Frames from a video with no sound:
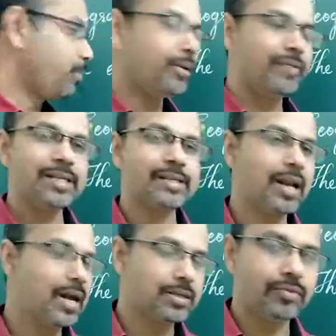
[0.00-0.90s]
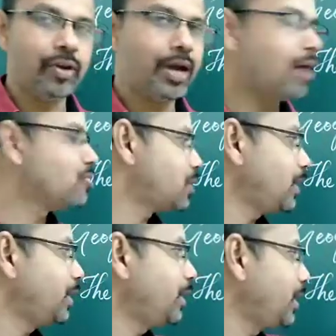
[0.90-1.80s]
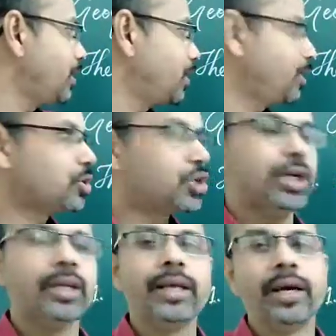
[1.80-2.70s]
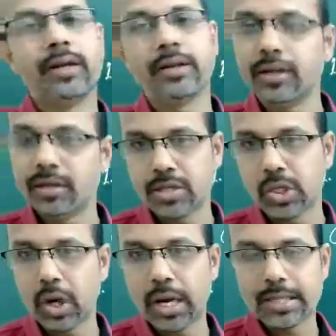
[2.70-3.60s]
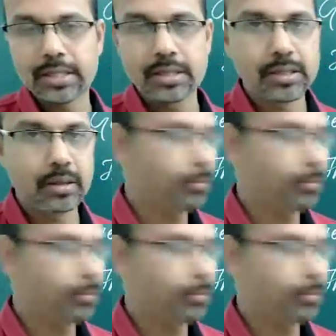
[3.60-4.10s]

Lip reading: Previous class we have studied the introduction, the Earth in the solar system,